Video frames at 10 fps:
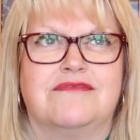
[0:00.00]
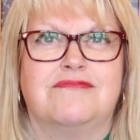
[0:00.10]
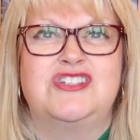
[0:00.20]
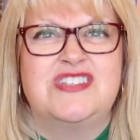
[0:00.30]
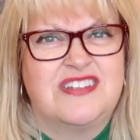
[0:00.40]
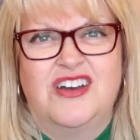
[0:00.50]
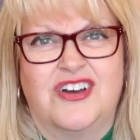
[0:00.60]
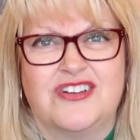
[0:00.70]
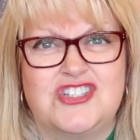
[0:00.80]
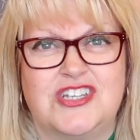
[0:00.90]
which isn't a
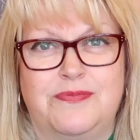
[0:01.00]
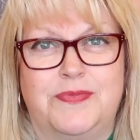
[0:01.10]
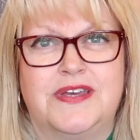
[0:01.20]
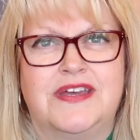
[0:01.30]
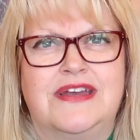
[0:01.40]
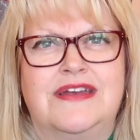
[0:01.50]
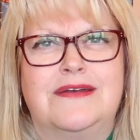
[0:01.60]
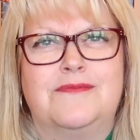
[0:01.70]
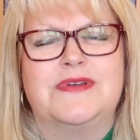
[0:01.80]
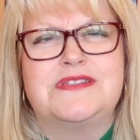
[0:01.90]
hardship,
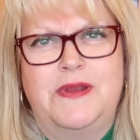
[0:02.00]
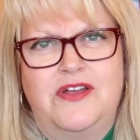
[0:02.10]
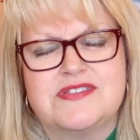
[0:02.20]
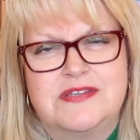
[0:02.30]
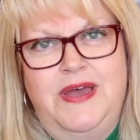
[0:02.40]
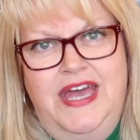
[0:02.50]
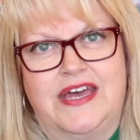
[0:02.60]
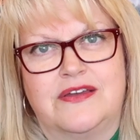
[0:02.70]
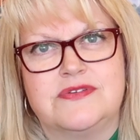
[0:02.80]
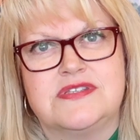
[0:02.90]
but to be locked in my
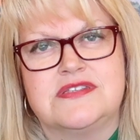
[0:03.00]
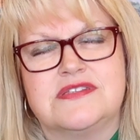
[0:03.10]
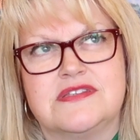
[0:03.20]
house,